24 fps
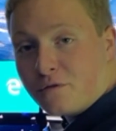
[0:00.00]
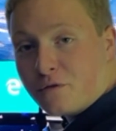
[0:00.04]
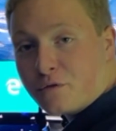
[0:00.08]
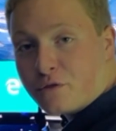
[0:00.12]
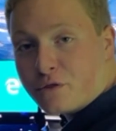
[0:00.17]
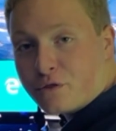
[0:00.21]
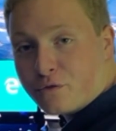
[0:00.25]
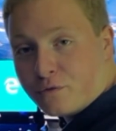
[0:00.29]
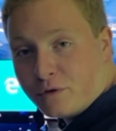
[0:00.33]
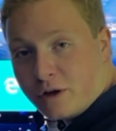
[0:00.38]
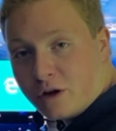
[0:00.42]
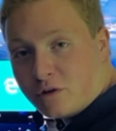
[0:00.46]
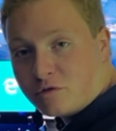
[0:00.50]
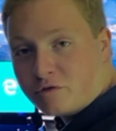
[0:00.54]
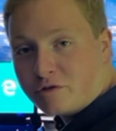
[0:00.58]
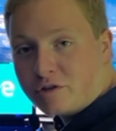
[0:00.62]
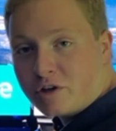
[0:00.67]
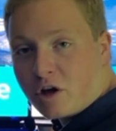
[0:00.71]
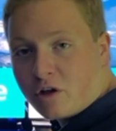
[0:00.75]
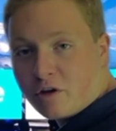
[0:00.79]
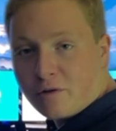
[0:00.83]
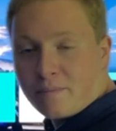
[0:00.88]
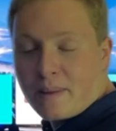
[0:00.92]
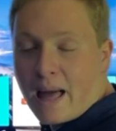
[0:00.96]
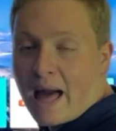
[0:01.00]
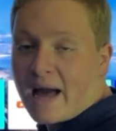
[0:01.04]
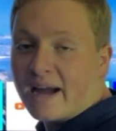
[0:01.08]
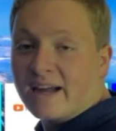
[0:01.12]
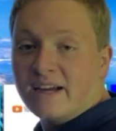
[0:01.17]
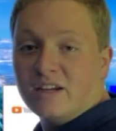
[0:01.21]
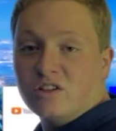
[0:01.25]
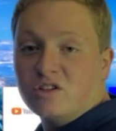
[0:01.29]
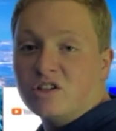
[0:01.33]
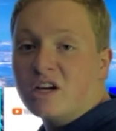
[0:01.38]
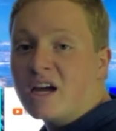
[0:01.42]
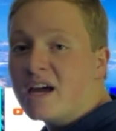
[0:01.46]
$300
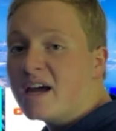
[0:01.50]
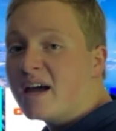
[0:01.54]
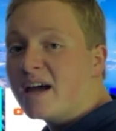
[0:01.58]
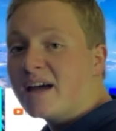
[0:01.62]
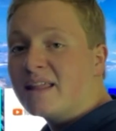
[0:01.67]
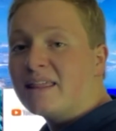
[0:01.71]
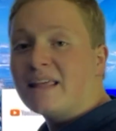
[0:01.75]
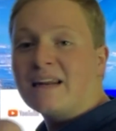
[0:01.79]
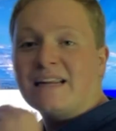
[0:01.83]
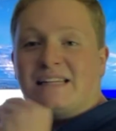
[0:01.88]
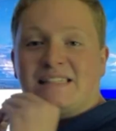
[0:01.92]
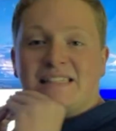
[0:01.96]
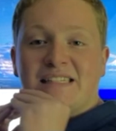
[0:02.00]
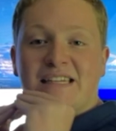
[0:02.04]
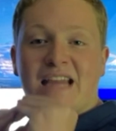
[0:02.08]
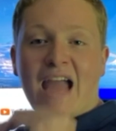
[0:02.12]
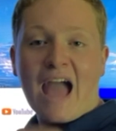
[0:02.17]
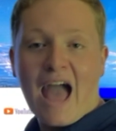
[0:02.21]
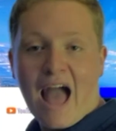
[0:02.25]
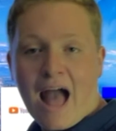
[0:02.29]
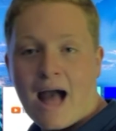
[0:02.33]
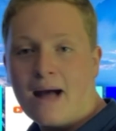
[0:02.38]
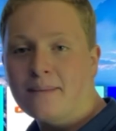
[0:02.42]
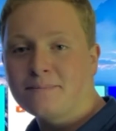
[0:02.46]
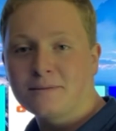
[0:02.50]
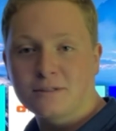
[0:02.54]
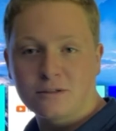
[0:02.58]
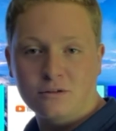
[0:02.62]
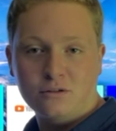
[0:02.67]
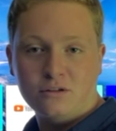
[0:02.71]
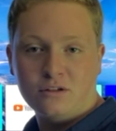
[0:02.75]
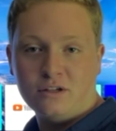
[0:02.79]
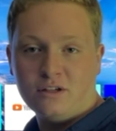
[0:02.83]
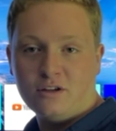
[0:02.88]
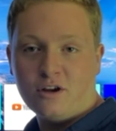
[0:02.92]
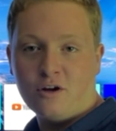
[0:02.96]
package that I see
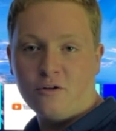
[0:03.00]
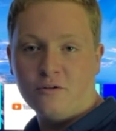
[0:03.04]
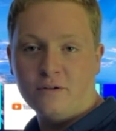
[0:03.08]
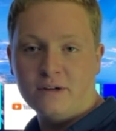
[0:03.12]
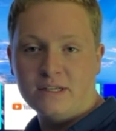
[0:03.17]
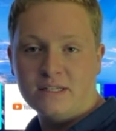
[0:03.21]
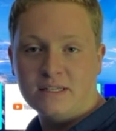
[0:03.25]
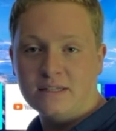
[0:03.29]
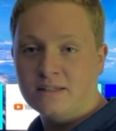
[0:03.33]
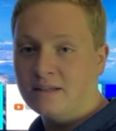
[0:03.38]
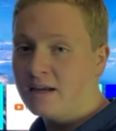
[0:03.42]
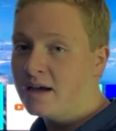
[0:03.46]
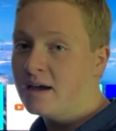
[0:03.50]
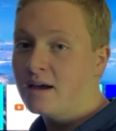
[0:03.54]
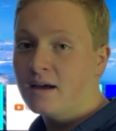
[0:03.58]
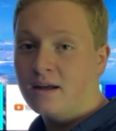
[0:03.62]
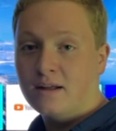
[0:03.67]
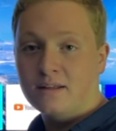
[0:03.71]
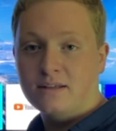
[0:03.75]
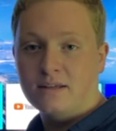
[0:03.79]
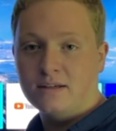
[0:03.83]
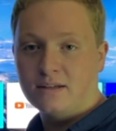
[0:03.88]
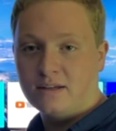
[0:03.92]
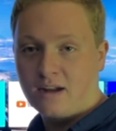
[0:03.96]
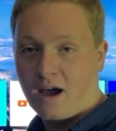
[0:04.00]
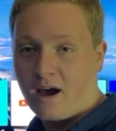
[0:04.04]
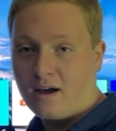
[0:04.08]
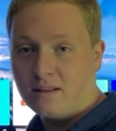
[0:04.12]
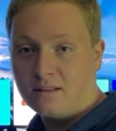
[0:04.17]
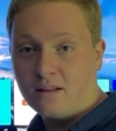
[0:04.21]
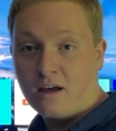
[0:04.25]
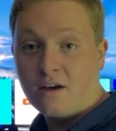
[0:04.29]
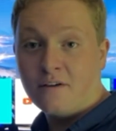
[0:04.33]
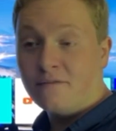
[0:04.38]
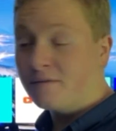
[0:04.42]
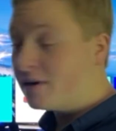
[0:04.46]
absolutely no reason to not
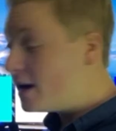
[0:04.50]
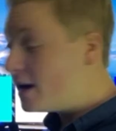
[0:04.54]
love,